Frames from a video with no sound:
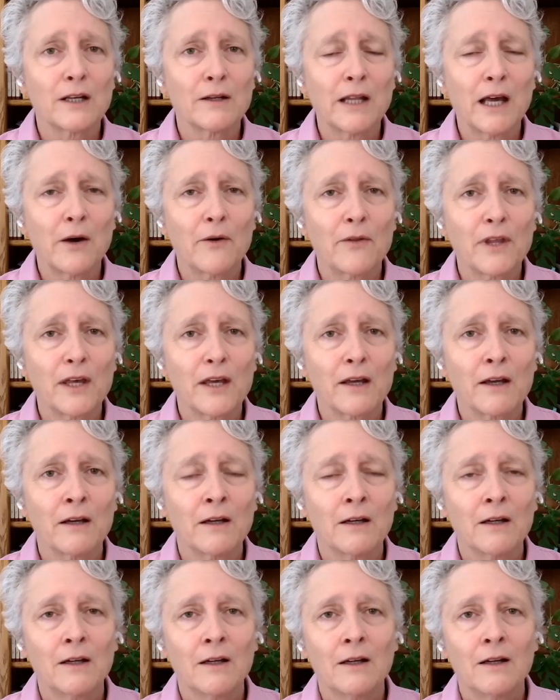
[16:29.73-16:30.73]
now think,
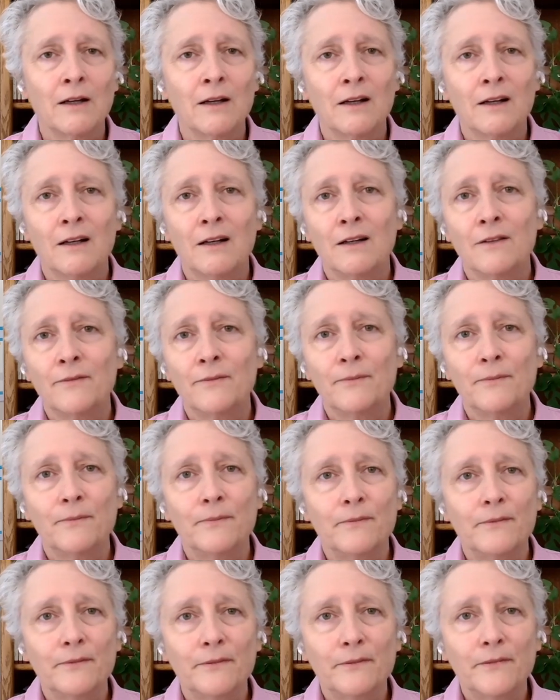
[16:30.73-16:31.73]

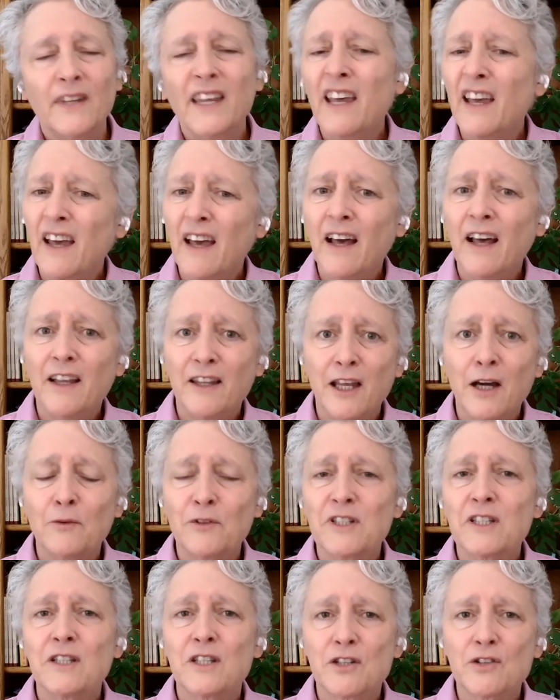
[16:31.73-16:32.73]
yeah, that
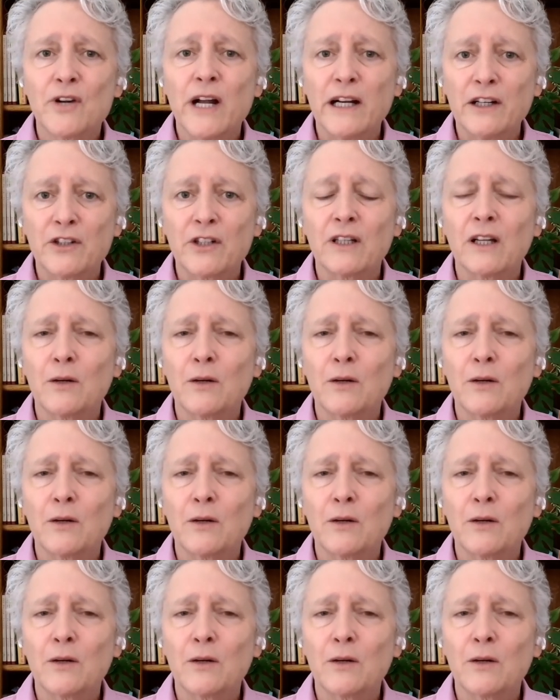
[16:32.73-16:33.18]
was a distraction.